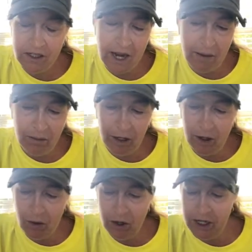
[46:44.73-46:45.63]

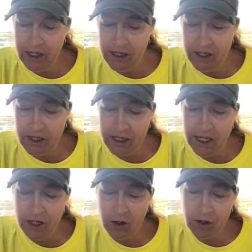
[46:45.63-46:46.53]
tablet or his
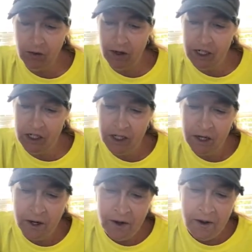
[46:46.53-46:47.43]
Nintendo Switch.
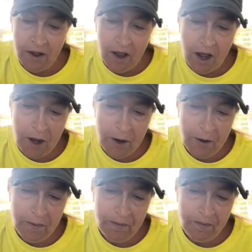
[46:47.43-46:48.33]

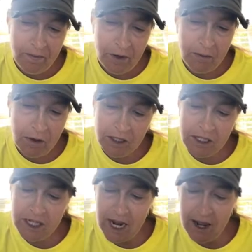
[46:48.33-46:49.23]
But
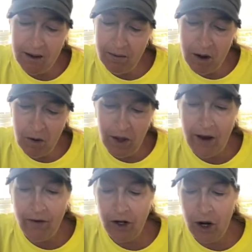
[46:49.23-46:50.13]
most of the time, I only
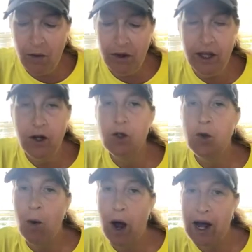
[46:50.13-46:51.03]
have to go in there
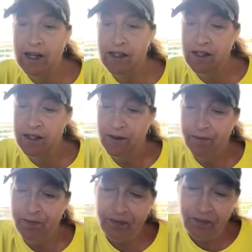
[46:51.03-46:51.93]
twice.
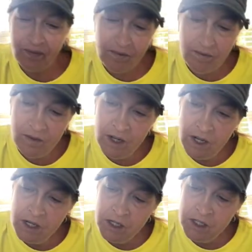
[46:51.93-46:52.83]

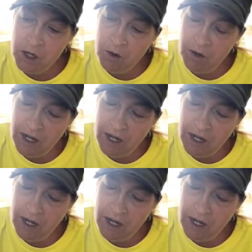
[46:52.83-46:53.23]
So